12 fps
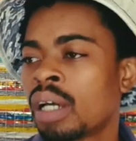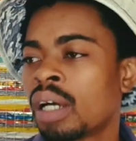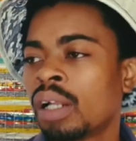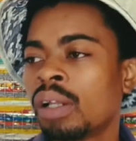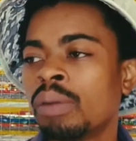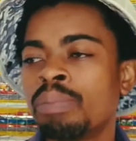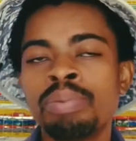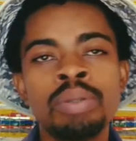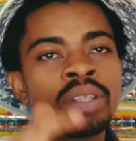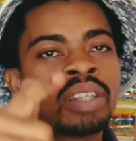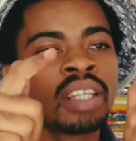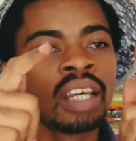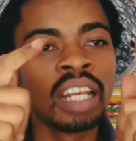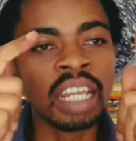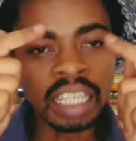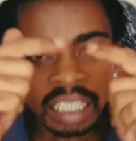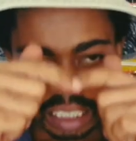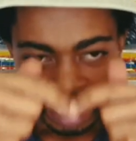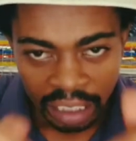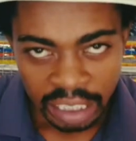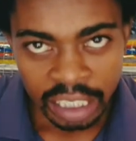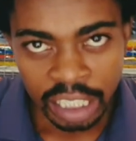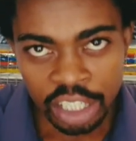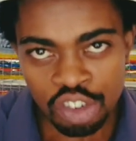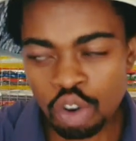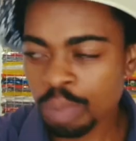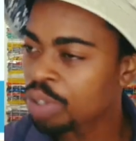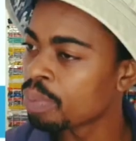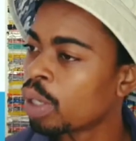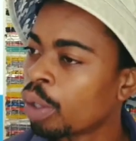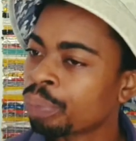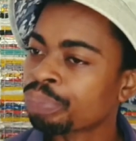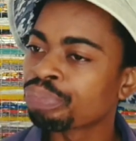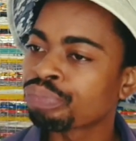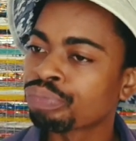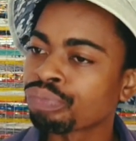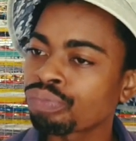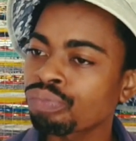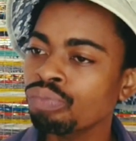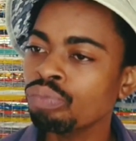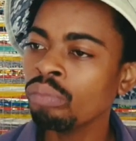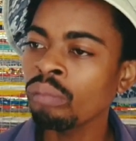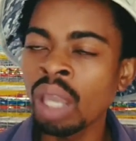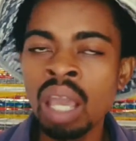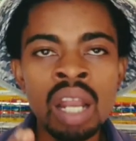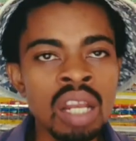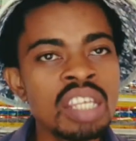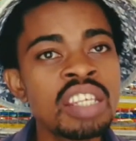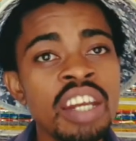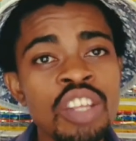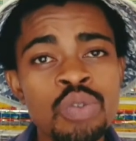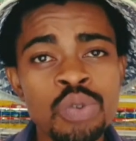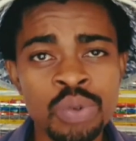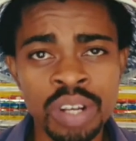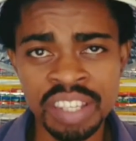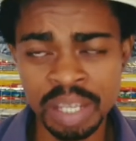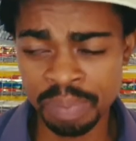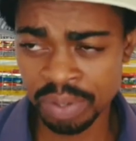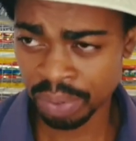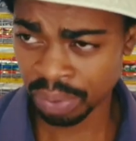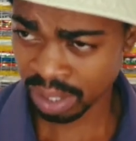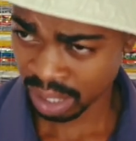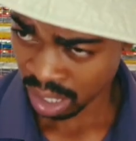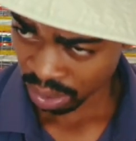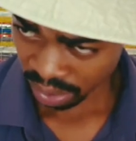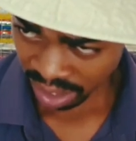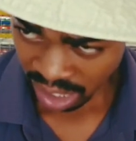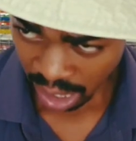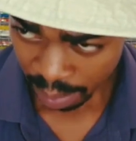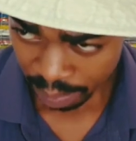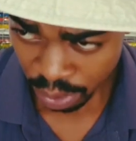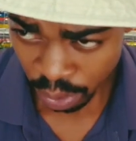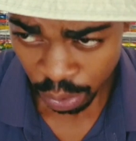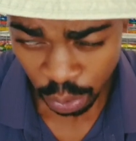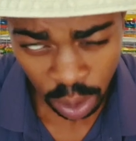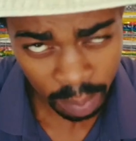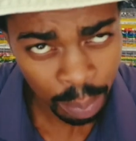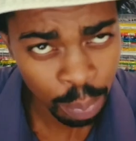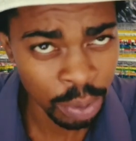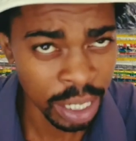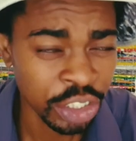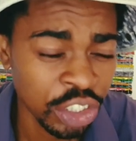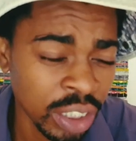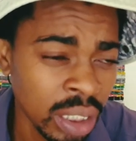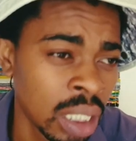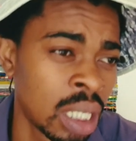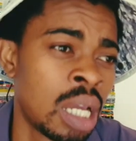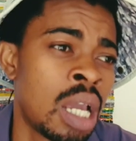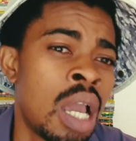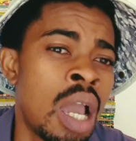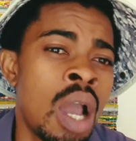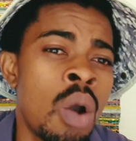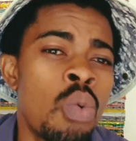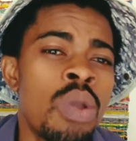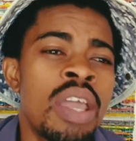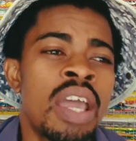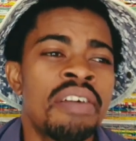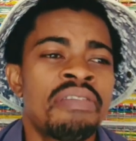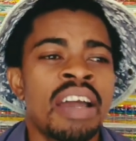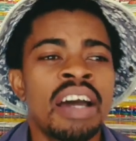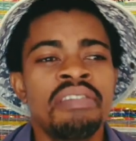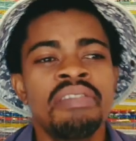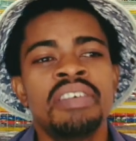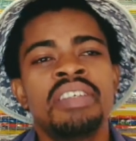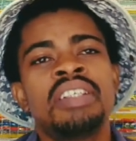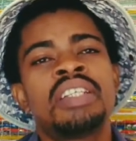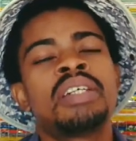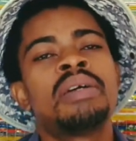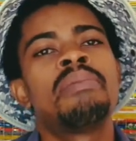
I'll put the link in the description below. Let's get into today's episode. Today's episode is all about production. We have covered